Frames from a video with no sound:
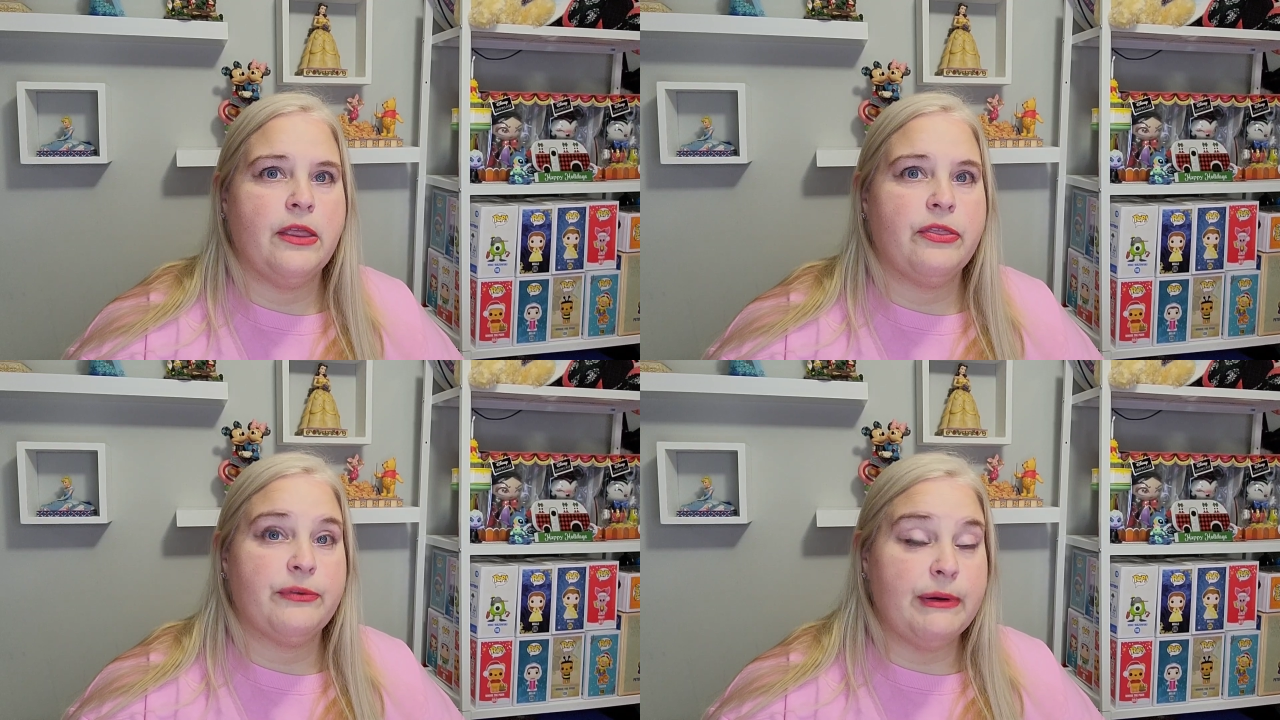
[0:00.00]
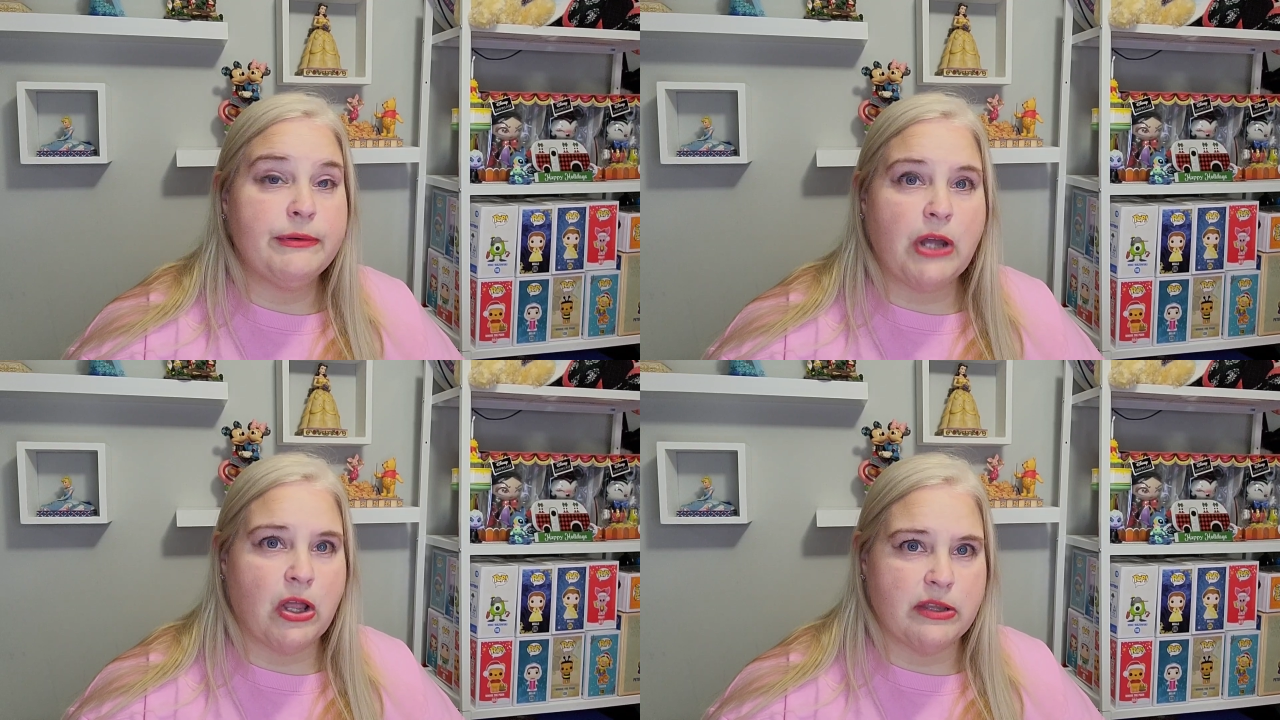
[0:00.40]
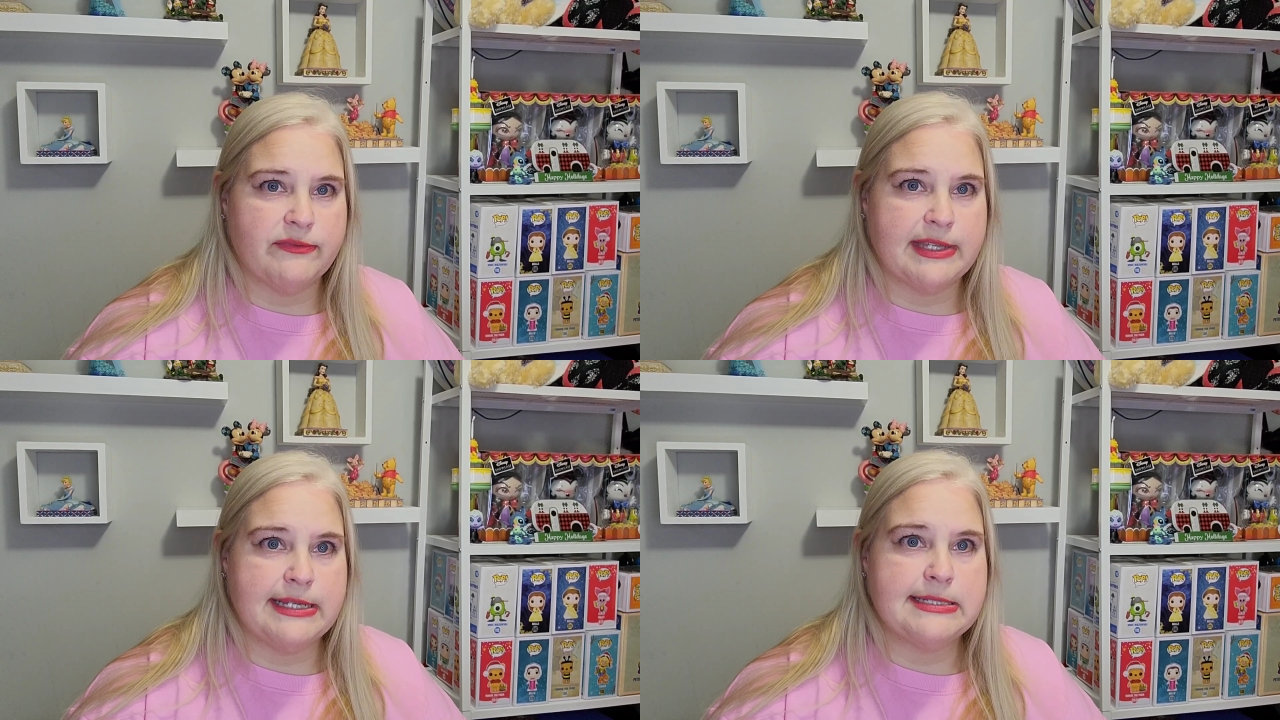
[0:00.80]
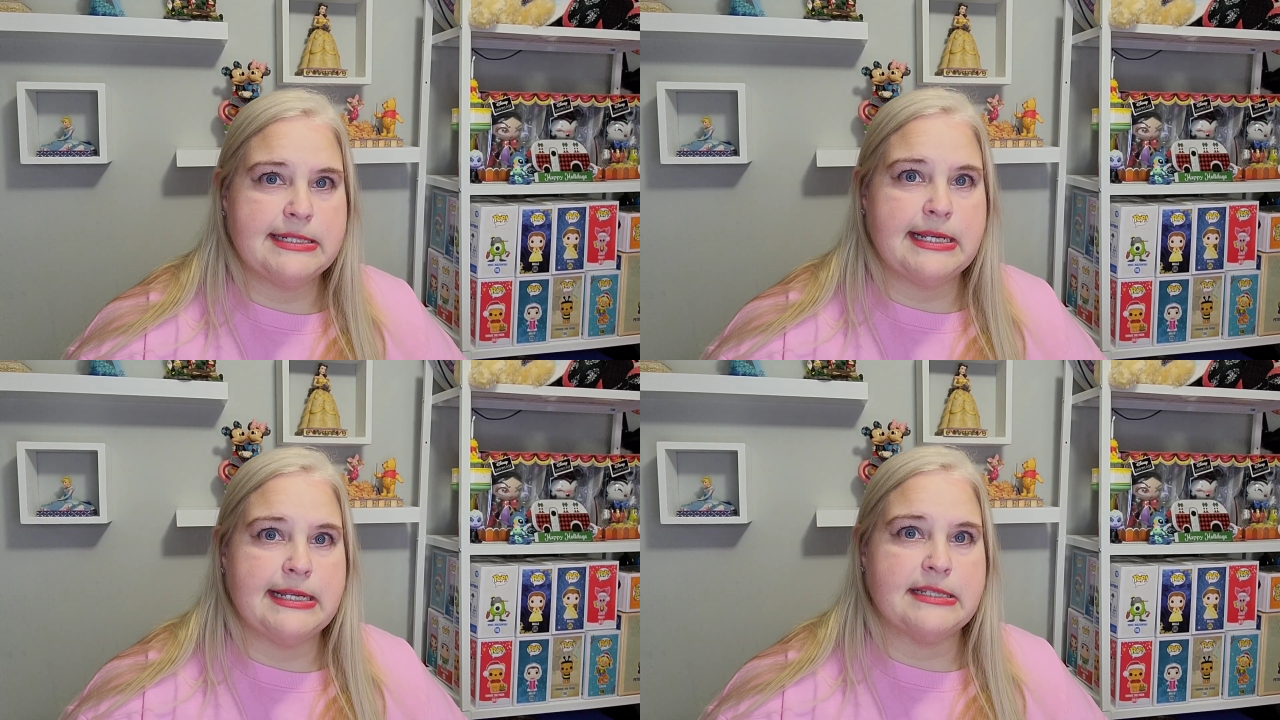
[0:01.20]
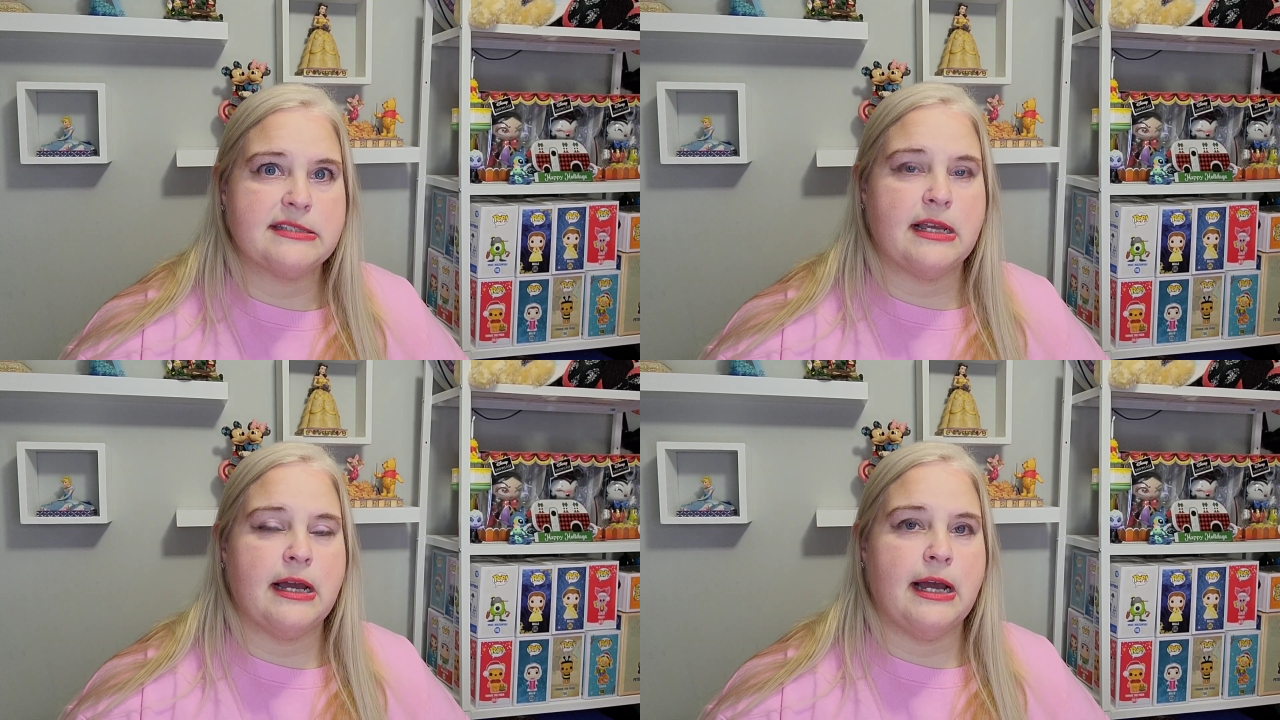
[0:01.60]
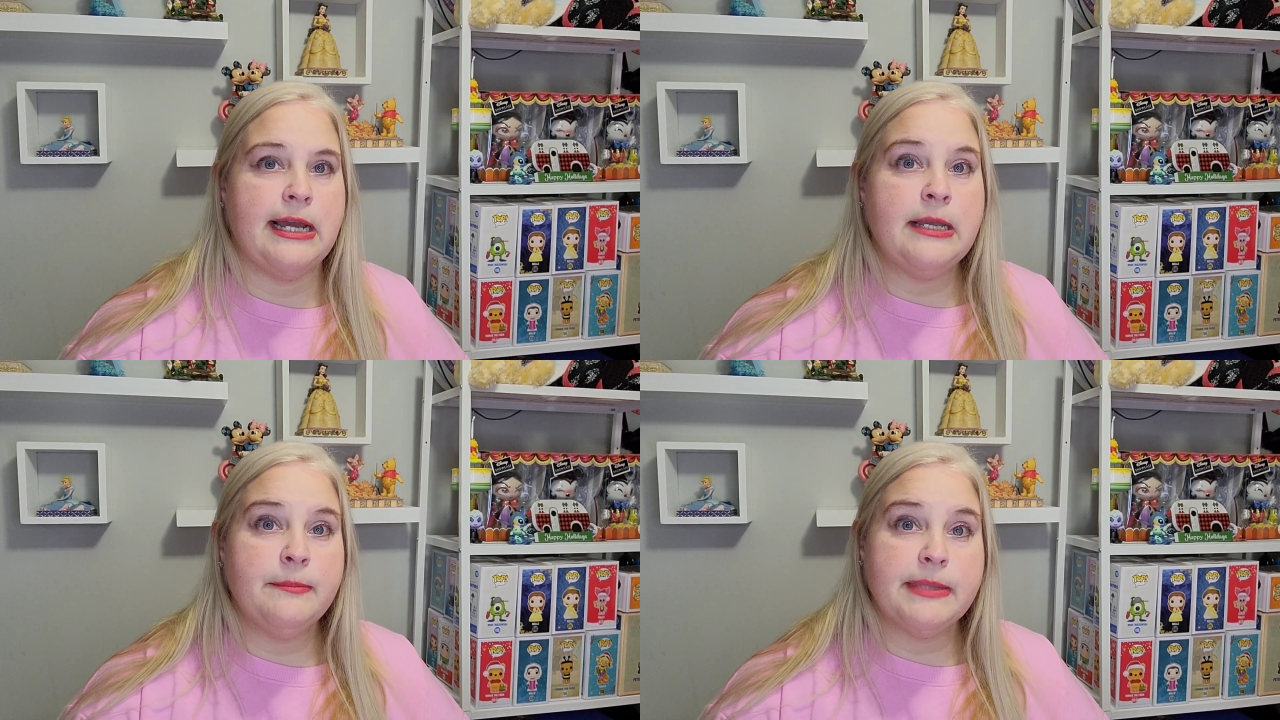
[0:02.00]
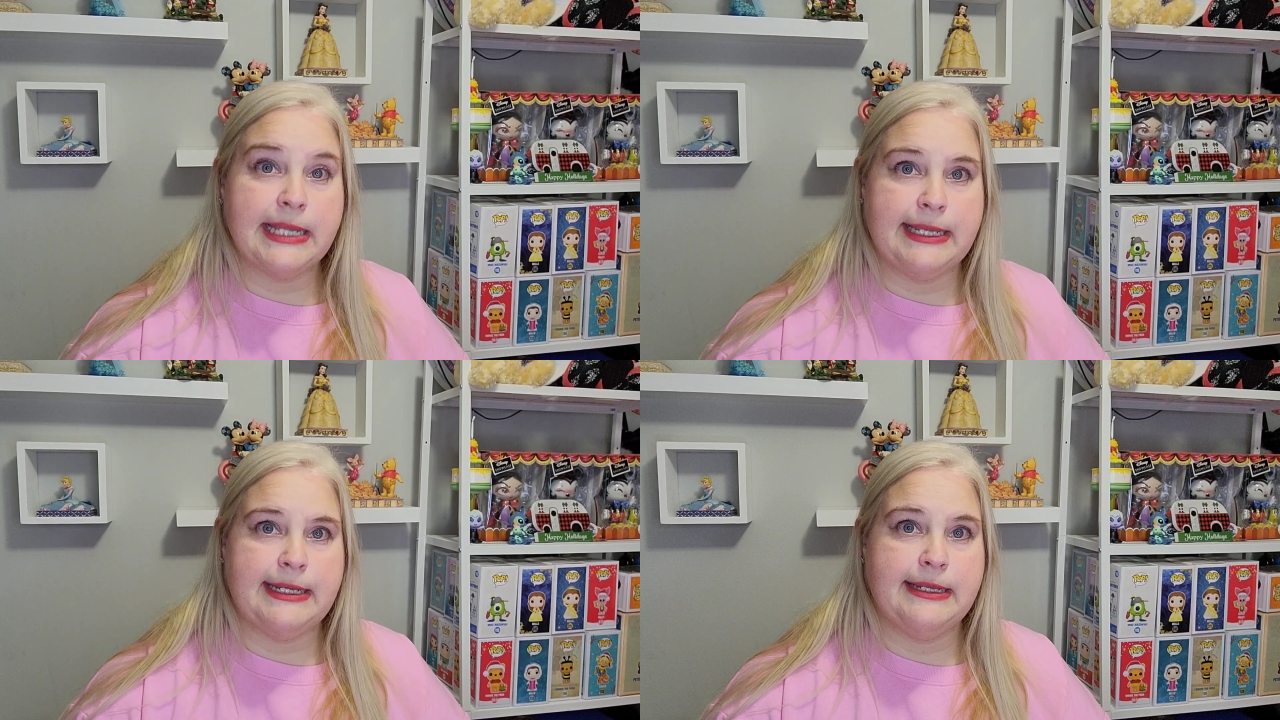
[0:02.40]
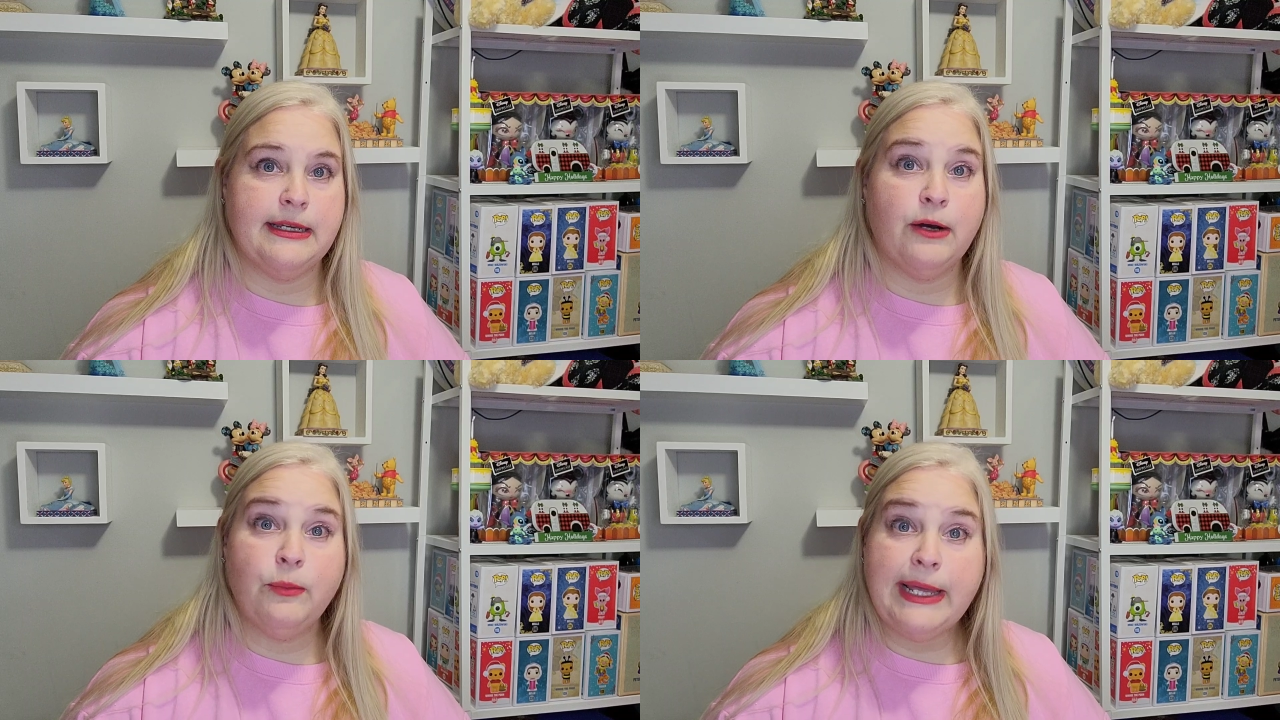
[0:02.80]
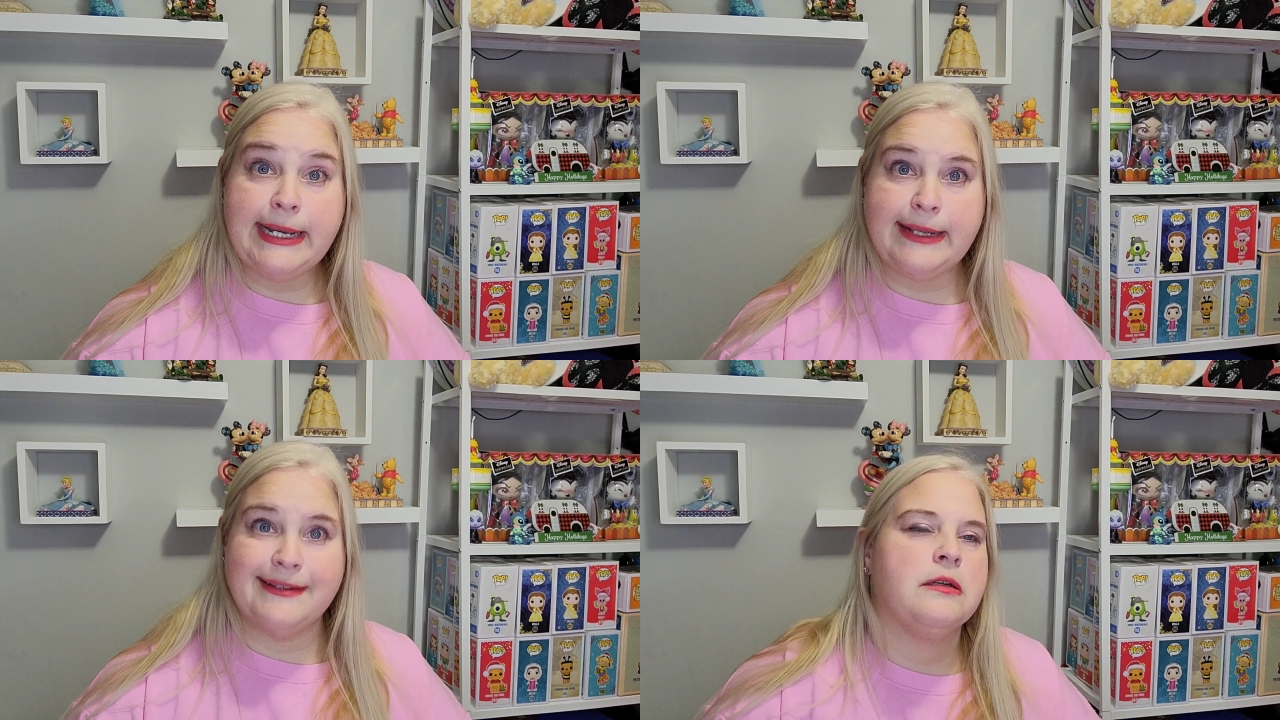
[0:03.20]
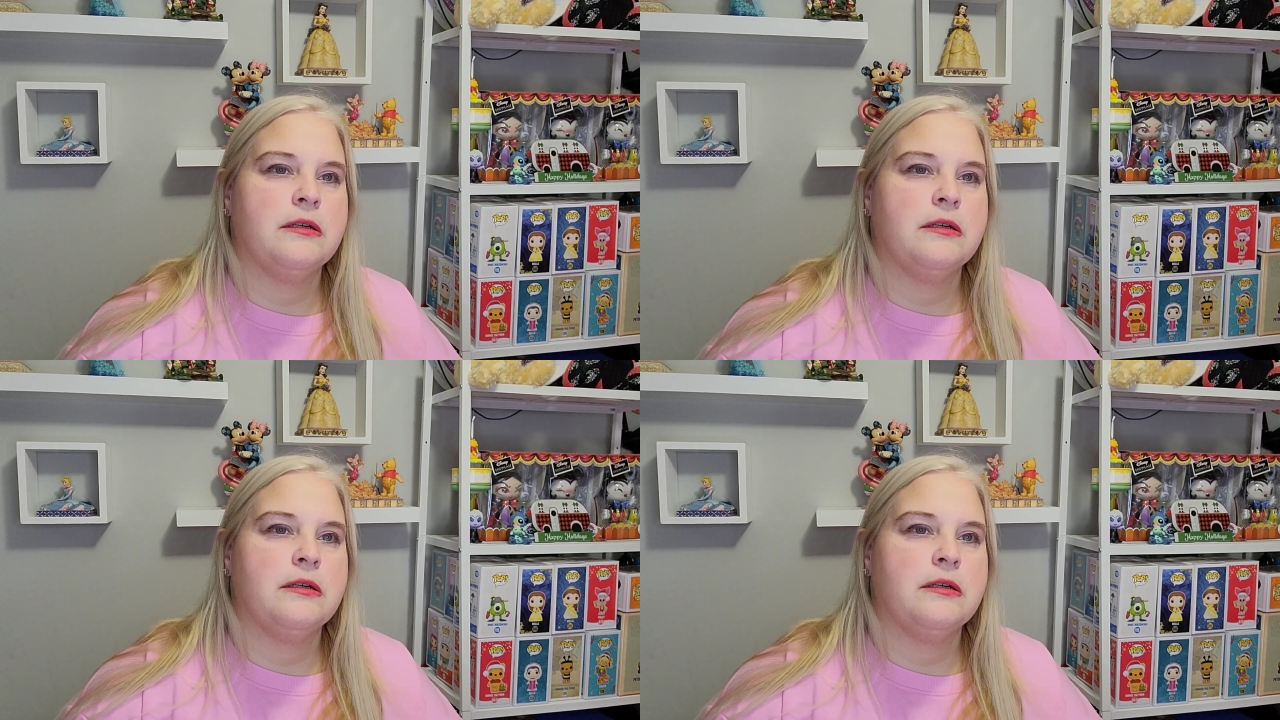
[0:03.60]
throughout all of this, is I am planning a wedding.